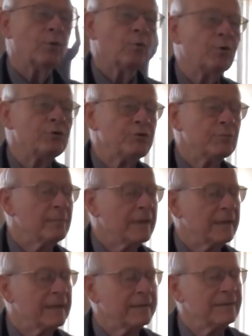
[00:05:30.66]
would you
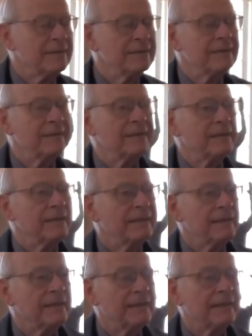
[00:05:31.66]
mind
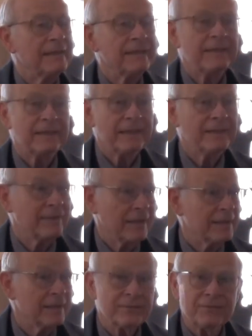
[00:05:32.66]
if I
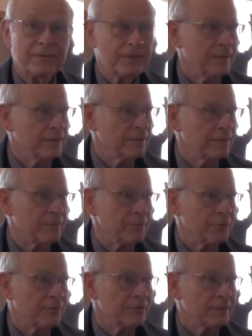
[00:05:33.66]
left it here in
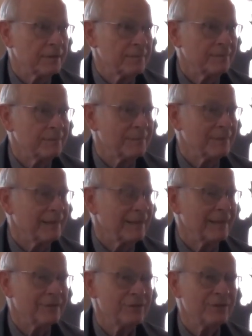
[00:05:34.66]
the museum?
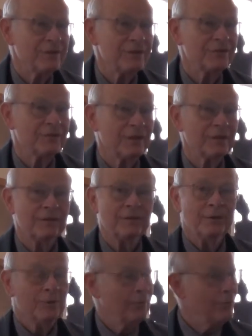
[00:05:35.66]
Oh. She said,
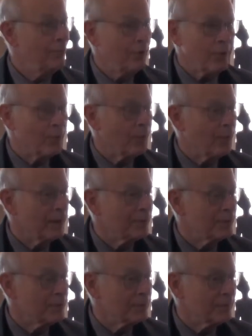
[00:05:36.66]
no, I
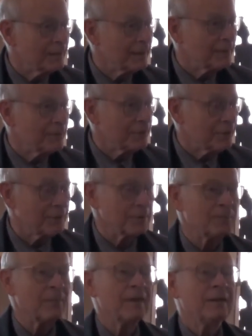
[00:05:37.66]
wouldn't mind at all.